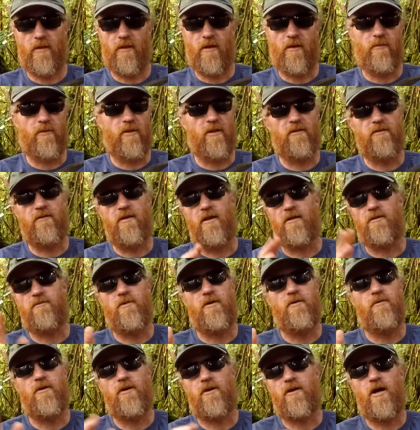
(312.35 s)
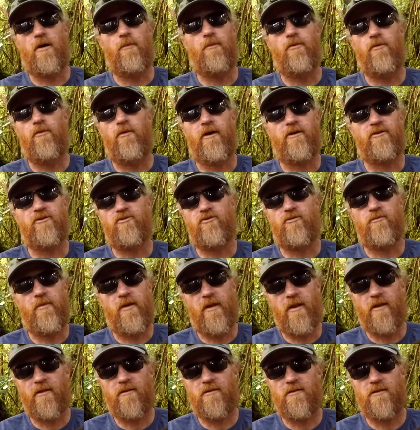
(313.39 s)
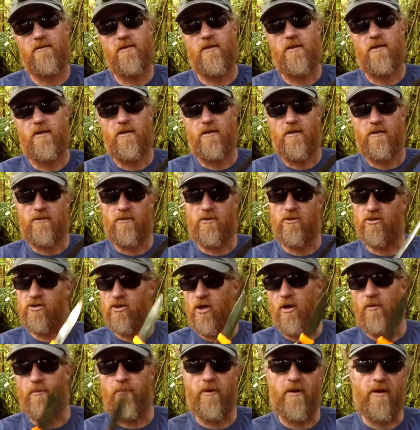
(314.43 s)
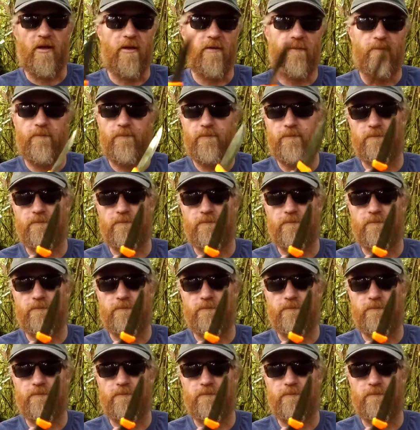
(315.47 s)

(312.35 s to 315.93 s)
I mean, it takes maybe a couple extra minutes to sharpen it.